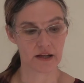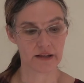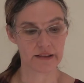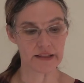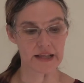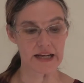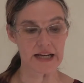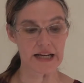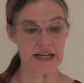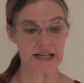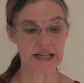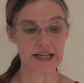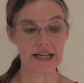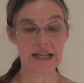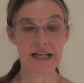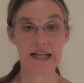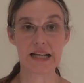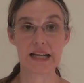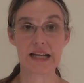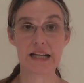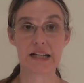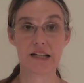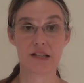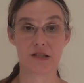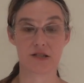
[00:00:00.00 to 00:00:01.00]
That he didn't
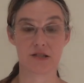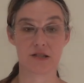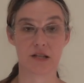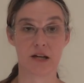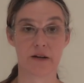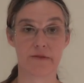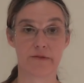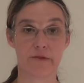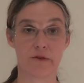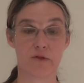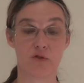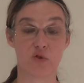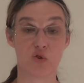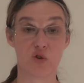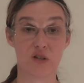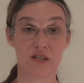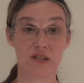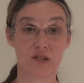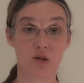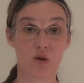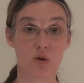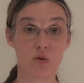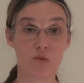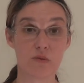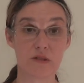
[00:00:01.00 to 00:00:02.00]
need to suffer for
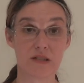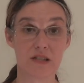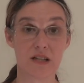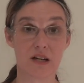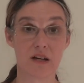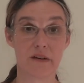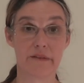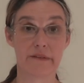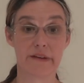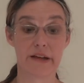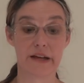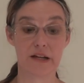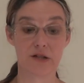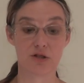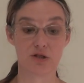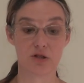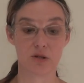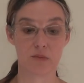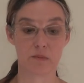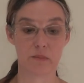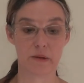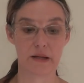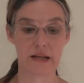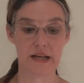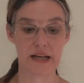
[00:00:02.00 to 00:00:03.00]
his own
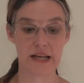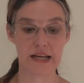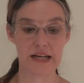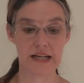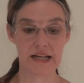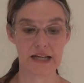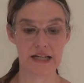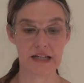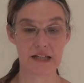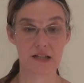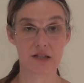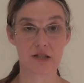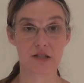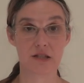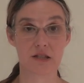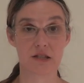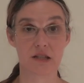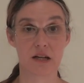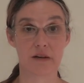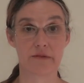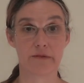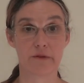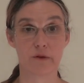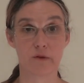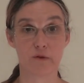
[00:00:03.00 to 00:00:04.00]
salvation, but he needed to
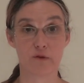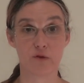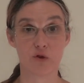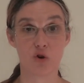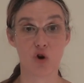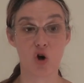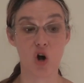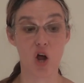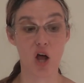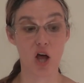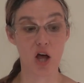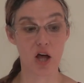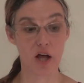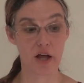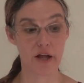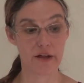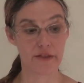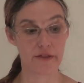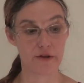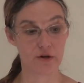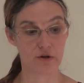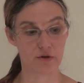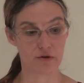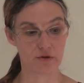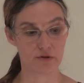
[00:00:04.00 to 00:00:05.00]
suffer for
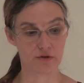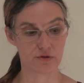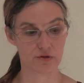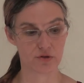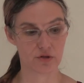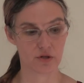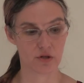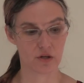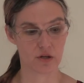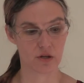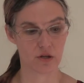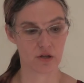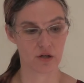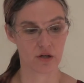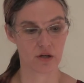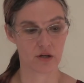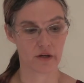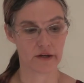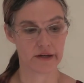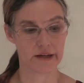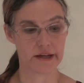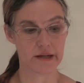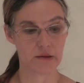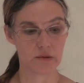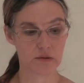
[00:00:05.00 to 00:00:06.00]
others.
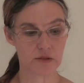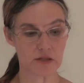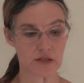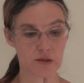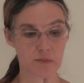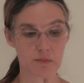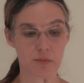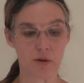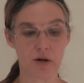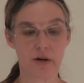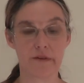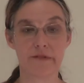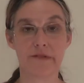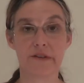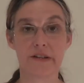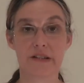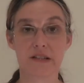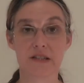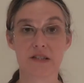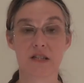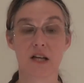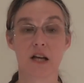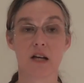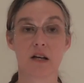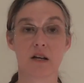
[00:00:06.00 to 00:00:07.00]
He was the perfect
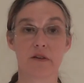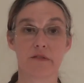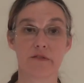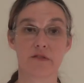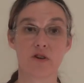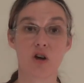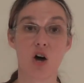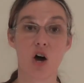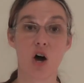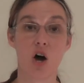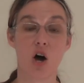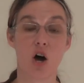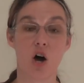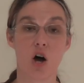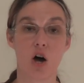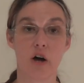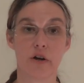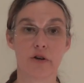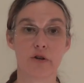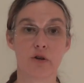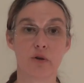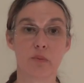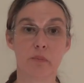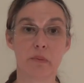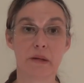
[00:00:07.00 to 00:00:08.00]
Son of
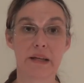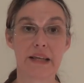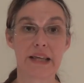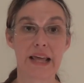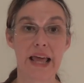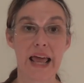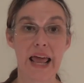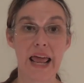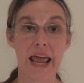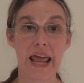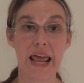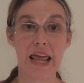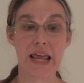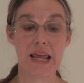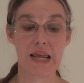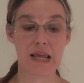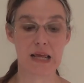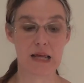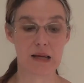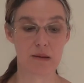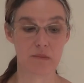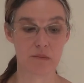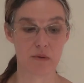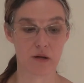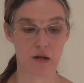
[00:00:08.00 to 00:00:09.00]
God who
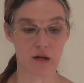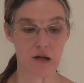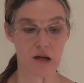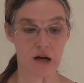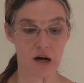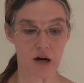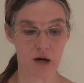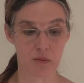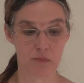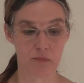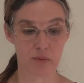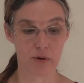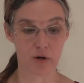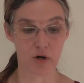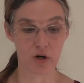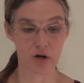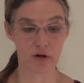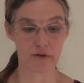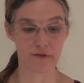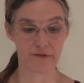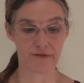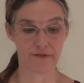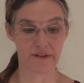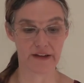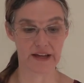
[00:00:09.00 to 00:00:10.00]
became our
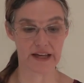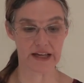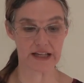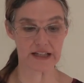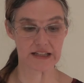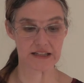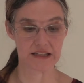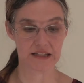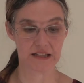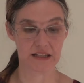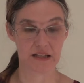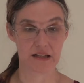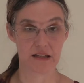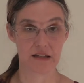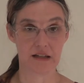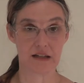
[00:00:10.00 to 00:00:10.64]
perfect